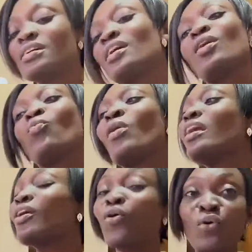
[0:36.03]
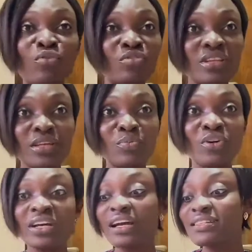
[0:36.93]
one of the
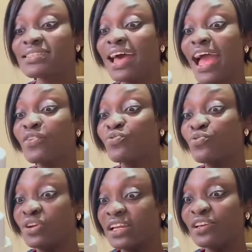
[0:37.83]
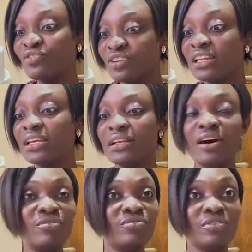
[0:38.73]
products I really, really
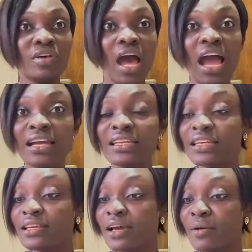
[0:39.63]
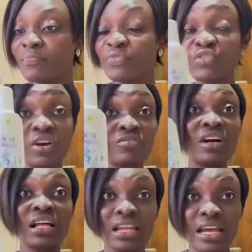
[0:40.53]
love. Acne um, Forever
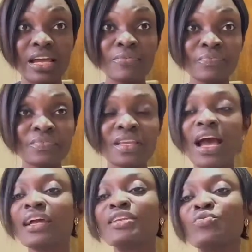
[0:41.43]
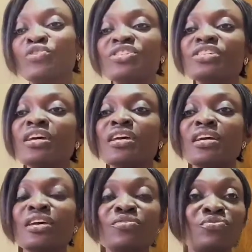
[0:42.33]
Clair Acne Wash
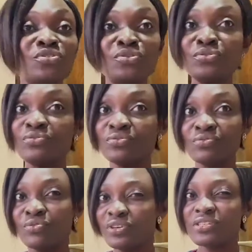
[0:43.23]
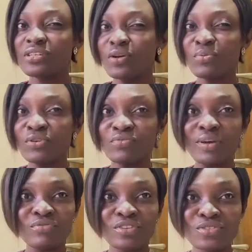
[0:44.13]
if you've watched a couple of my
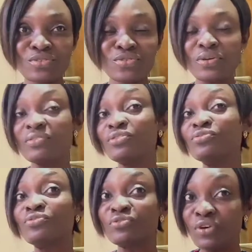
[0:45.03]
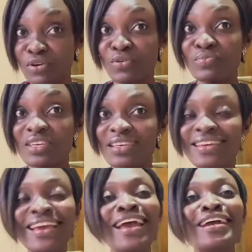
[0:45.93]
videos or if you follow
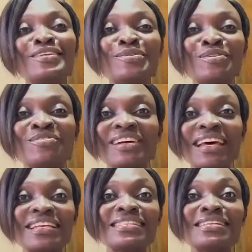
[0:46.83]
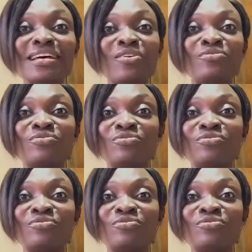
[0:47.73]
me you would realize that i've